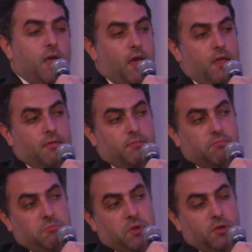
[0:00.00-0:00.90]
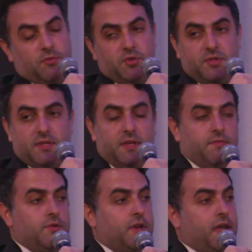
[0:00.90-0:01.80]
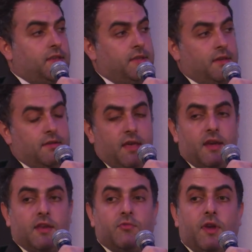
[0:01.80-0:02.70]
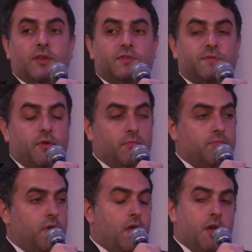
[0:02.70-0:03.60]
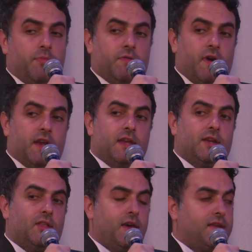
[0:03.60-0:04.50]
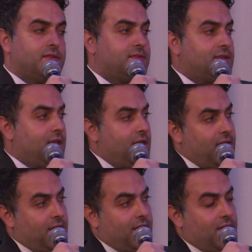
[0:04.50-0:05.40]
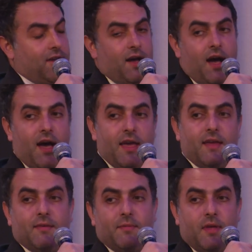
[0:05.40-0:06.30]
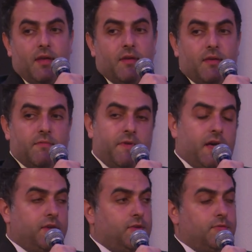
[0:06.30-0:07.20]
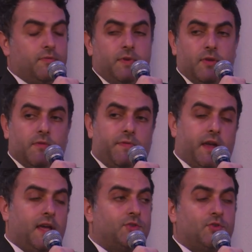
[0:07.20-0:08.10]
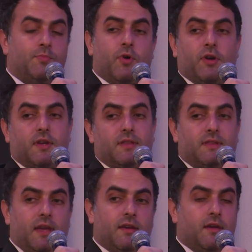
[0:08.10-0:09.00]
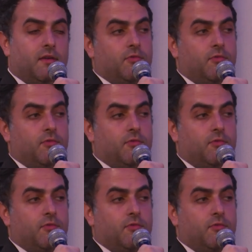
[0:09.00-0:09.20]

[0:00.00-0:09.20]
And, just to give you an idea, that can range from providing clients high-value, financial market data,